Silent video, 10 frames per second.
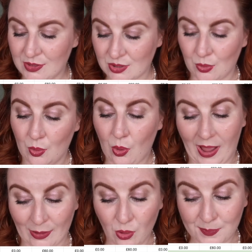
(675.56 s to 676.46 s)
So
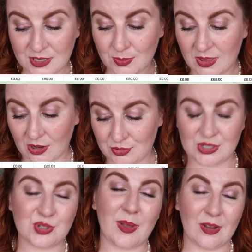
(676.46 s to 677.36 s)
I opened with
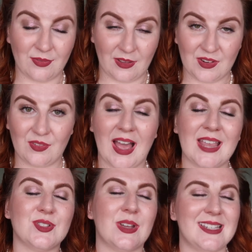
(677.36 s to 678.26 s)

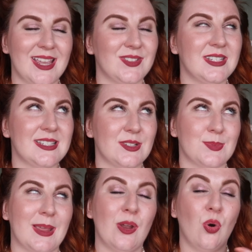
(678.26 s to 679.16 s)
£112.55, so I definitely still
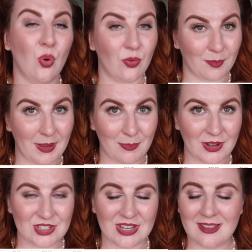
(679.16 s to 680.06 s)
spent over my
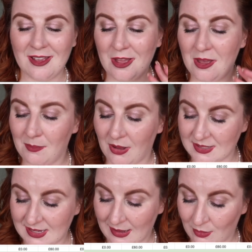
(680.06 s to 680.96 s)
budget,
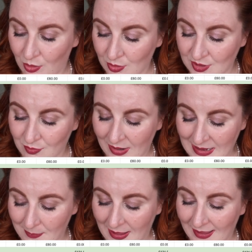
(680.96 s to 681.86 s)
but I clawed it
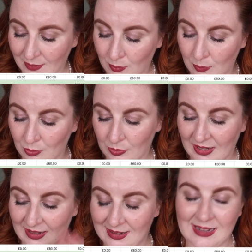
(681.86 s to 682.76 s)
right back. We were
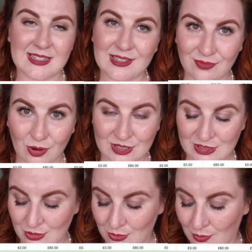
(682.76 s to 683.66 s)
only
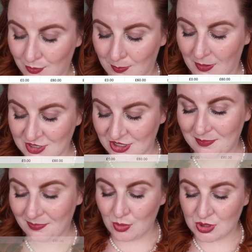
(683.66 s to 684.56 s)
£19.42 over
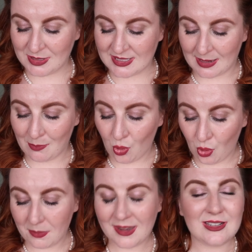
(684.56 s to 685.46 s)
budget, which means I'm
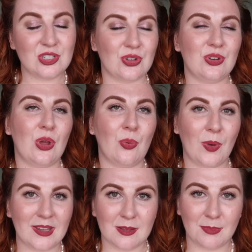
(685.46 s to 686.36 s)
opening June
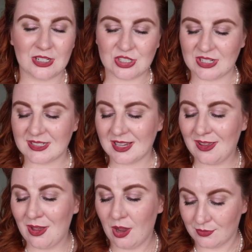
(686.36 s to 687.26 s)
with a budget
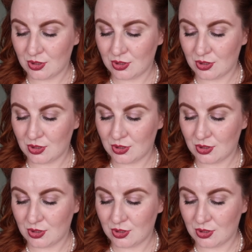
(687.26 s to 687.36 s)
of